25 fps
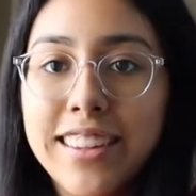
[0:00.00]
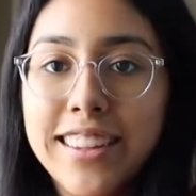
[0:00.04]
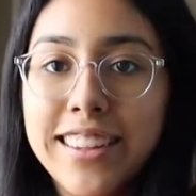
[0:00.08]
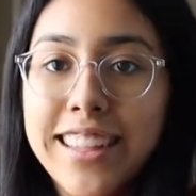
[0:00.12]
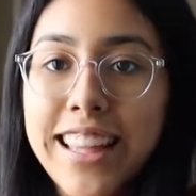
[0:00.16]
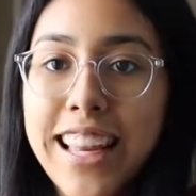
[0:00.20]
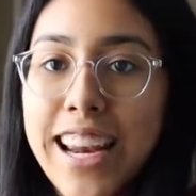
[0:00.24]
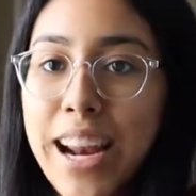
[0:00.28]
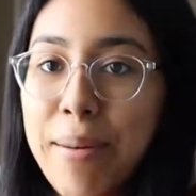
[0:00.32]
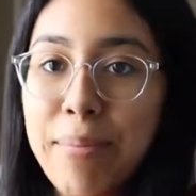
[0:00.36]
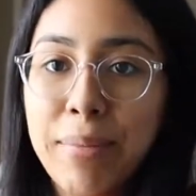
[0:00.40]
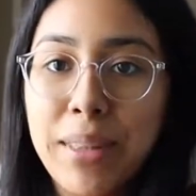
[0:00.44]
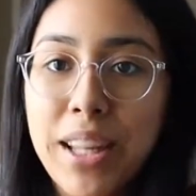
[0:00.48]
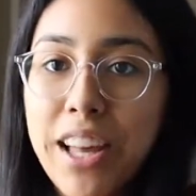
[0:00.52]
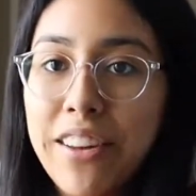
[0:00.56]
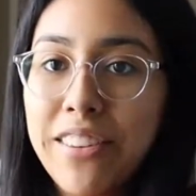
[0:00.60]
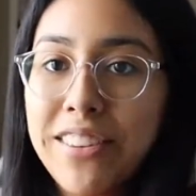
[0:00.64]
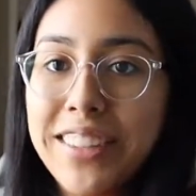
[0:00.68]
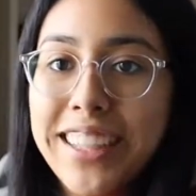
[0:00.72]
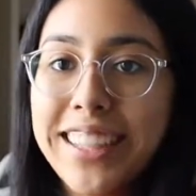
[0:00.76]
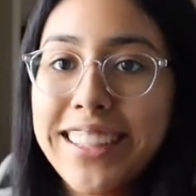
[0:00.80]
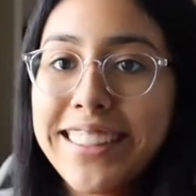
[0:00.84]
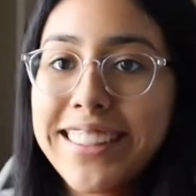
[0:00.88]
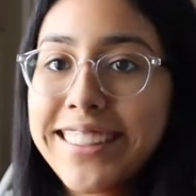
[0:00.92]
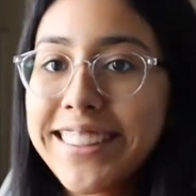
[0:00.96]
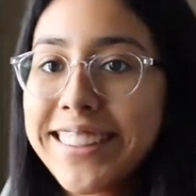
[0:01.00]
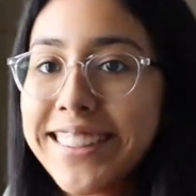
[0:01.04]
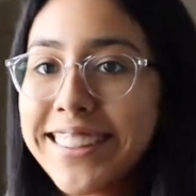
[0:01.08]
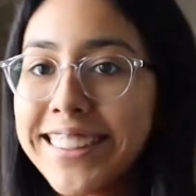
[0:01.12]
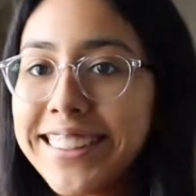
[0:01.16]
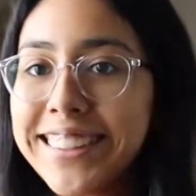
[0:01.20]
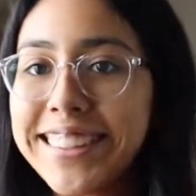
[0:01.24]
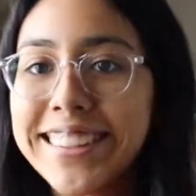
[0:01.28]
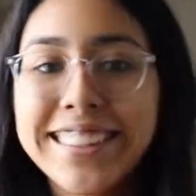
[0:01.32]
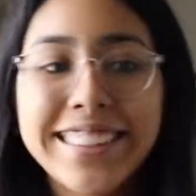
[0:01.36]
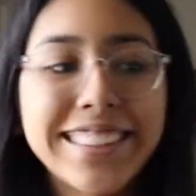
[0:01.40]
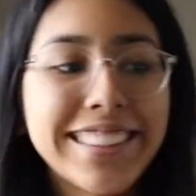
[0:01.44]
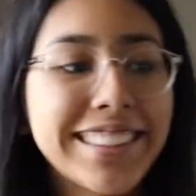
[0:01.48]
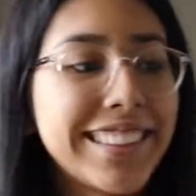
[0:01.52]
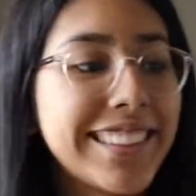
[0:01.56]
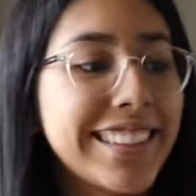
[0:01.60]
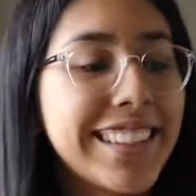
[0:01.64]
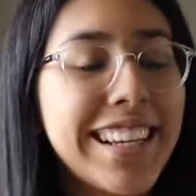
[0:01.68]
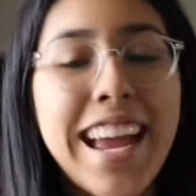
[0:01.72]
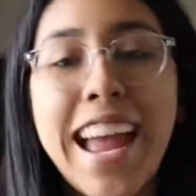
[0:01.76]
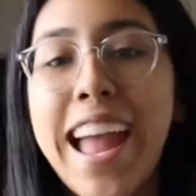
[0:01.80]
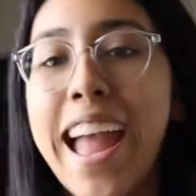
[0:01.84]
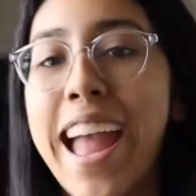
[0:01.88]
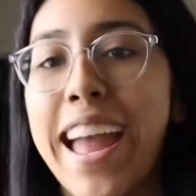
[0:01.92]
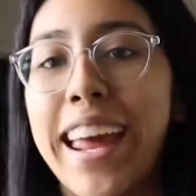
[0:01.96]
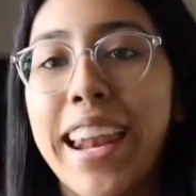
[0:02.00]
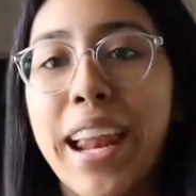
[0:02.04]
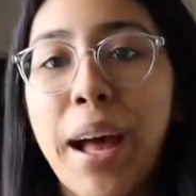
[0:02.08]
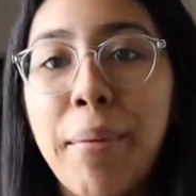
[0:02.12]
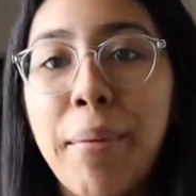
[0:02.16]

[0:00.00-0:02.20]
that I'm loving and